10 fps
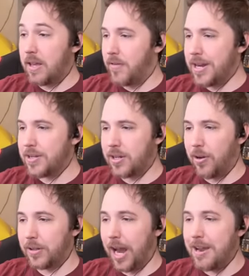The event is
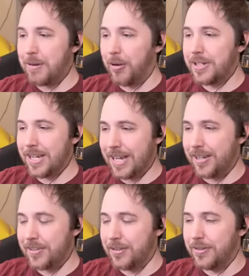called I Am Going to
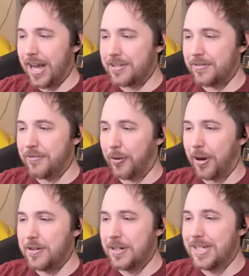Eat
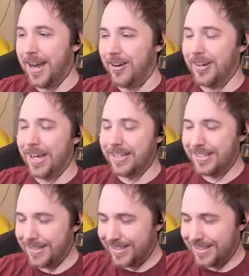2,400 Donuts.